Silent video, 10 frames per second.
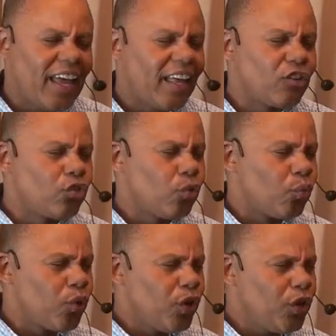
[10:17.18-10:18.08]
And to
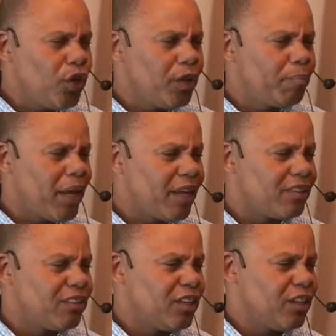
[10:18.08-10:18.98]
really
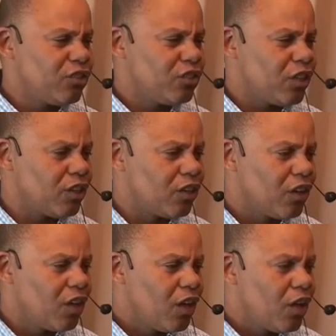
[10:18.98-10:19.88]
pay attention
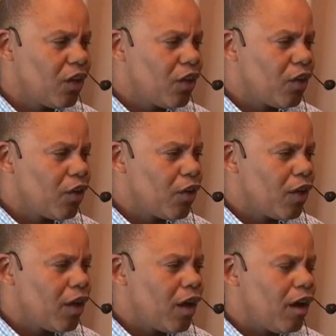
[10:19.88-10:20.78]

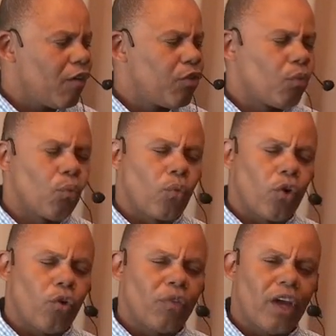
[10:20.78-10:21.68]
to the
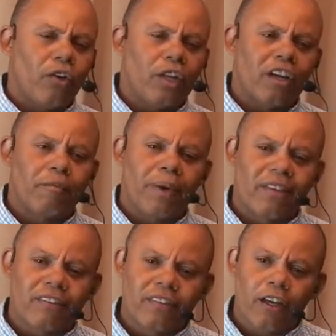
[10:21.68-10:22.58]
role not only of
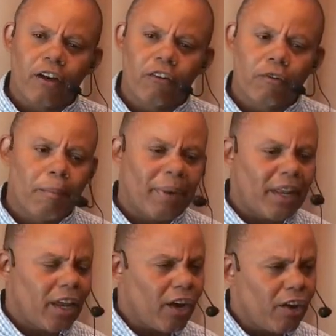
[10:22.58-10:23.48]
myself,
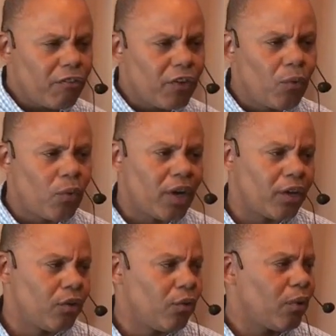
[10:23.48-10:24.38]
but
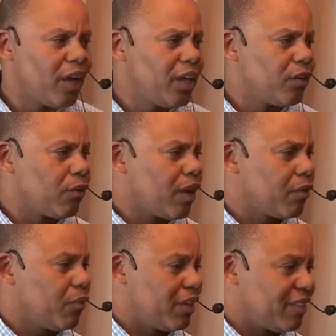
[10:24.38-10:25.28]
everyone who I
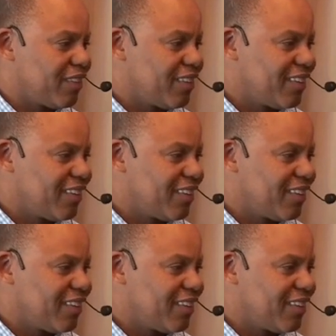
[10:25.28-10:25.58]
interact with.